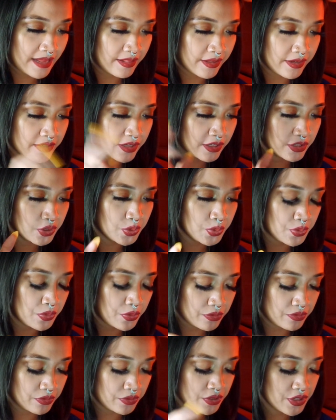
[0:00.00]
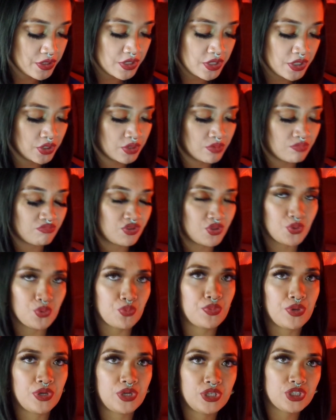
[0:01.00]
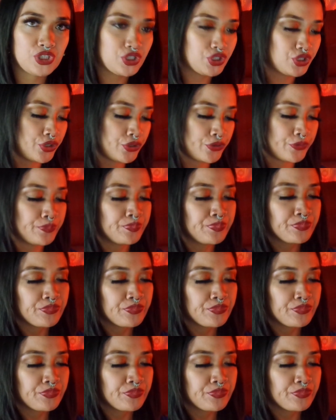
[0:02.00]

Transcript: like nothing too much, you know?